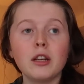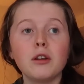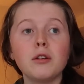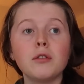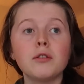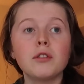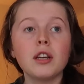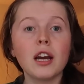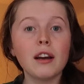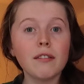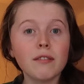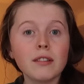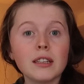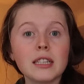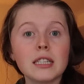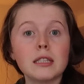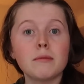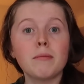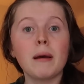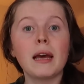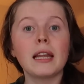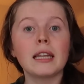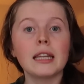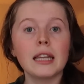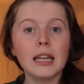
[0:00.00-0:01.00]
You definitely
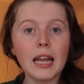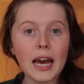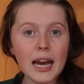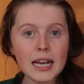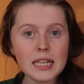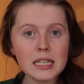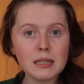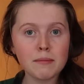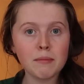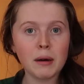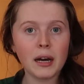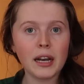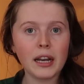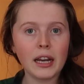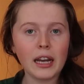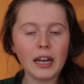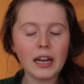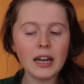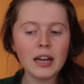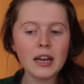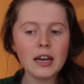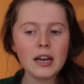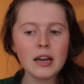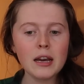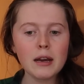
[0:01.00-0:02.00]
spend less
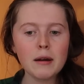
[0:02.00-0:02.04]
money,